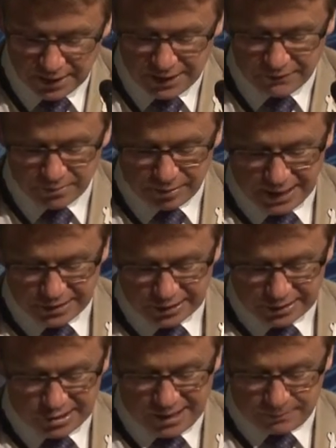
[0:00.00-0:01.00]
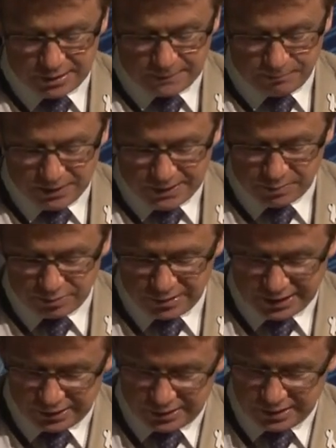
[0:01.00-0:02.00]
If the plan is accepted, it's
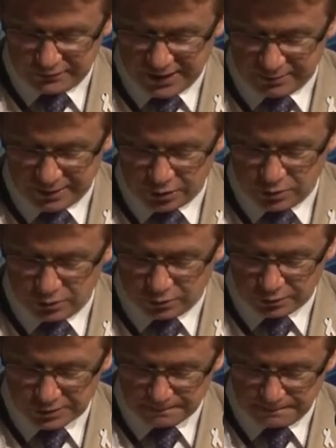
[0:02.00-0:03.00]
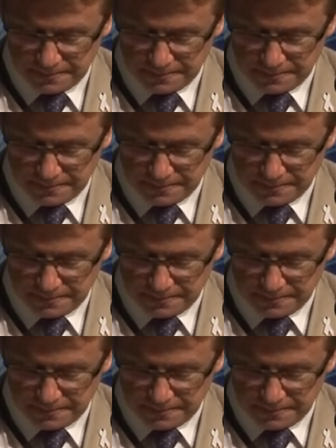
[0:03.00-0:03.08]
presented to the family court.